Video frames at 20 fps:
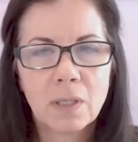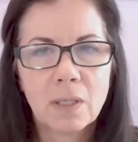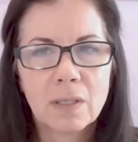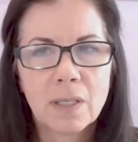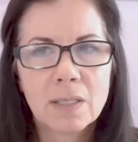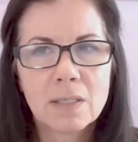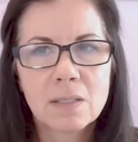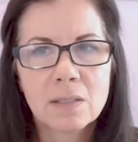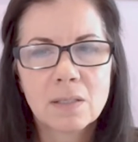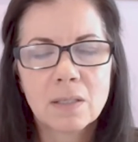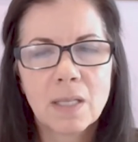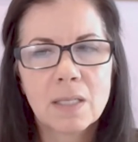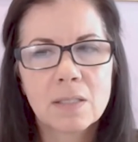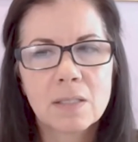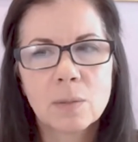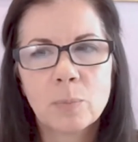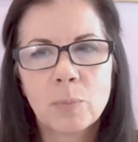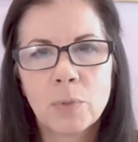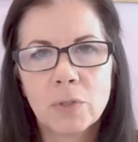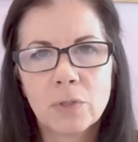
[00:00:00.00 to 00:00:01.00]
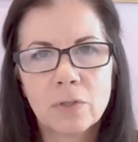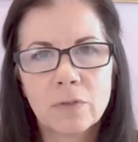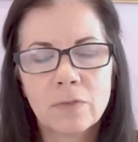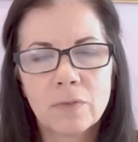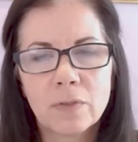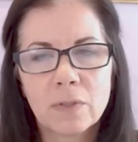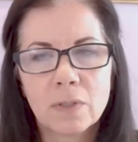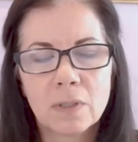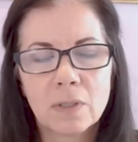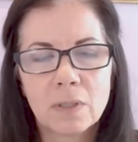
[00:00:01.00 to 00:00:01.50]
That's a
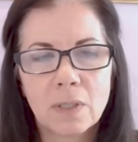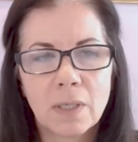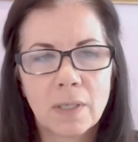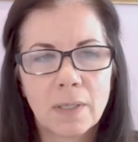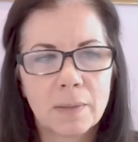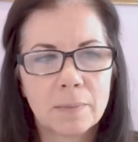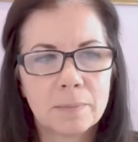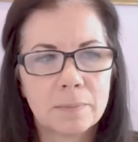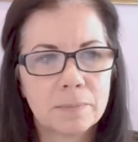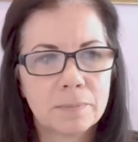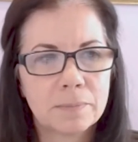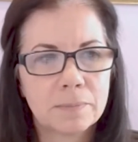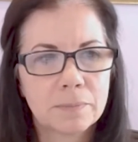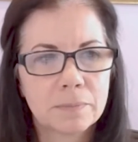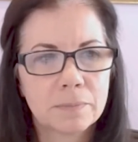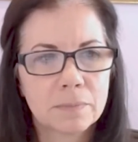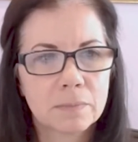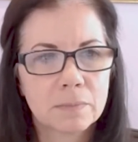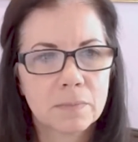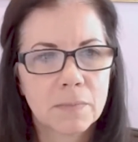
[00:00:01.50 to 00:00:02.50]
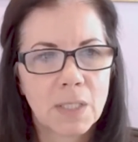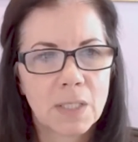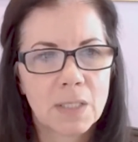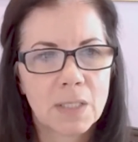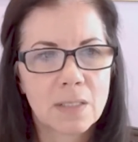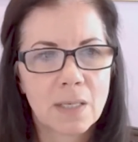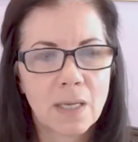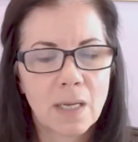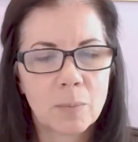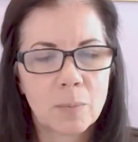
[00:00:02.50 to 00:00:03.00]
beautiful
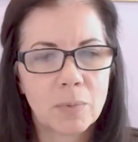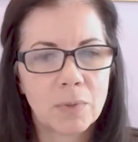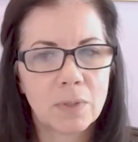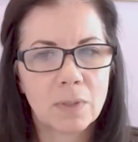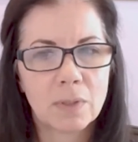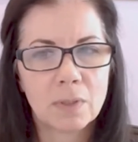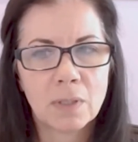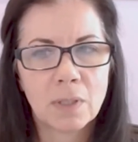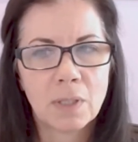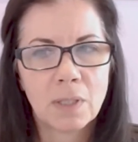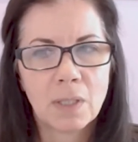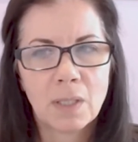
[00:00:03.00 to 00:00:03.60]
example.